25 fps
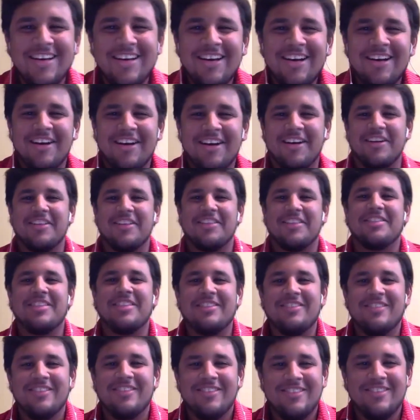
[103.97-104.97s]

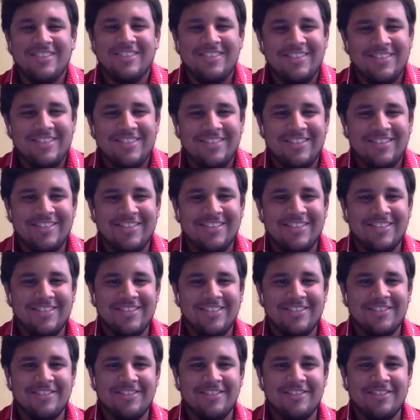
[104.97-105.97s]
but great to have you on board,
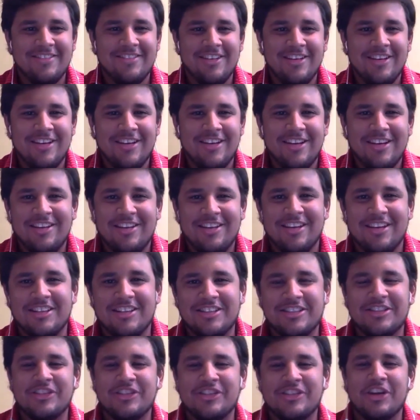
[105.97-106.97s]
Jacob. Yes,
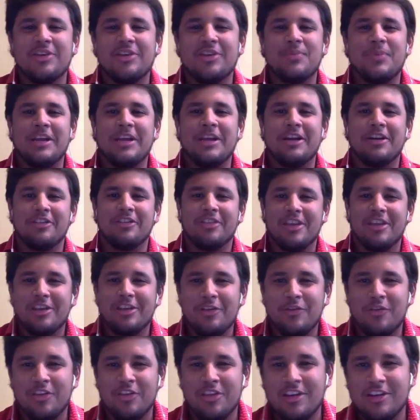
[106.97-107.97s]
it's great to be here. Thank
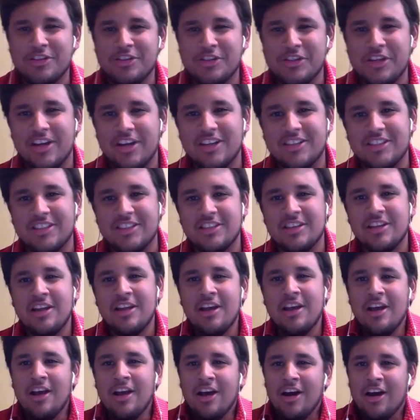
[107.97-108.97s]
you for the introduction.
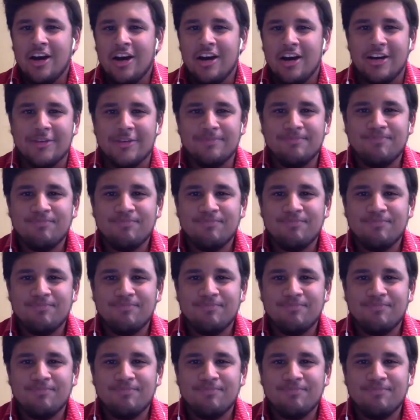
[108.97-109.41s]
Um,